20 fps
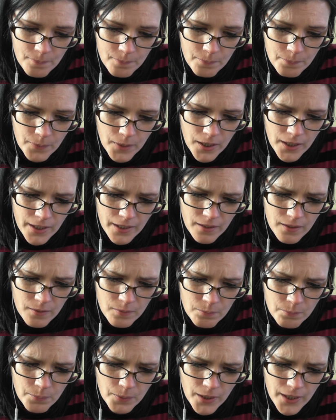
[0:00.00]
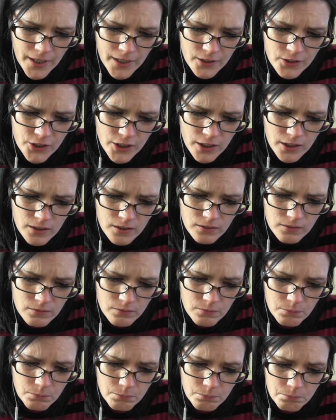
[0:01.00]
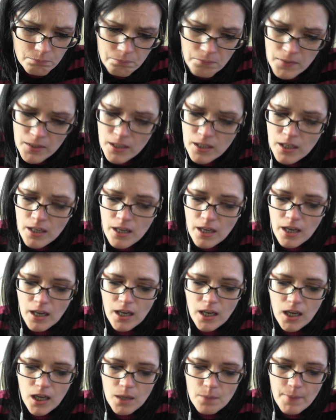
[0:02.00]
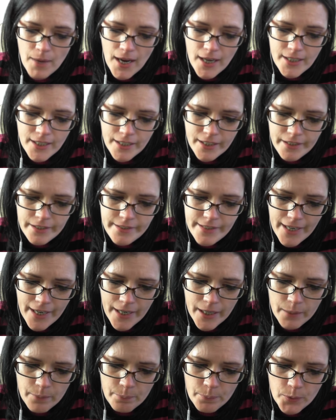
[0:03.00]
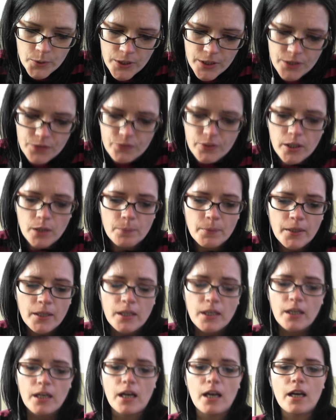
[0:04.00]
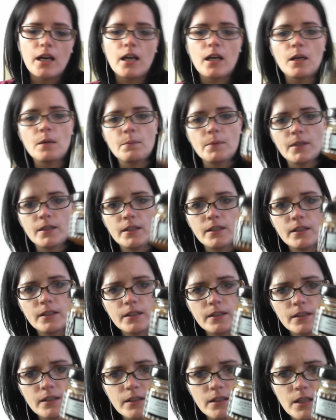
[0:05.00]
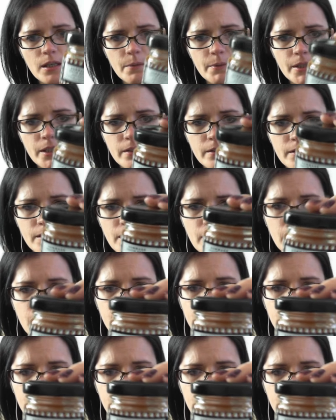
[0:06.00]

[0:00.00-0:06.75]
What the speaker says: Baija, and it is a body scrub. There we go, that is